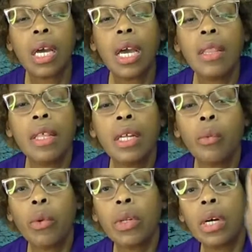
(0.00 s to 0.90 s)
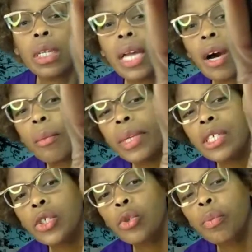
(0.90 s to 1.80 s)
And then it will allow me
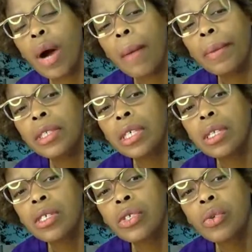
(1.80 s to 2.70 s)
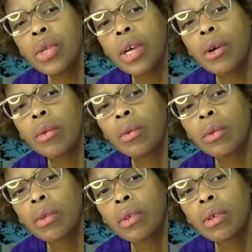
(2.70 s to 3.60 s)
to pop into the studio.
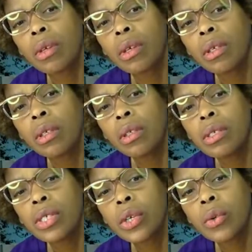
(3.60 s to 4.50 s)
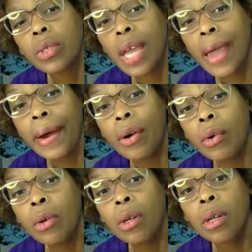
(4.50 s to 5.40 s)
So
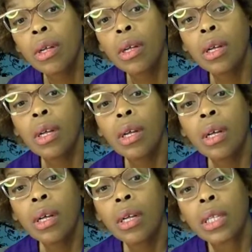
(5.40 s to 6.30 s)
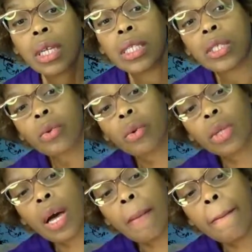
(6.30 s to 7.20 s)
now, let's
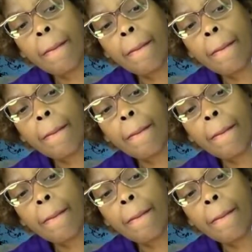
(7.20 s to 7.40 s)
scroll up.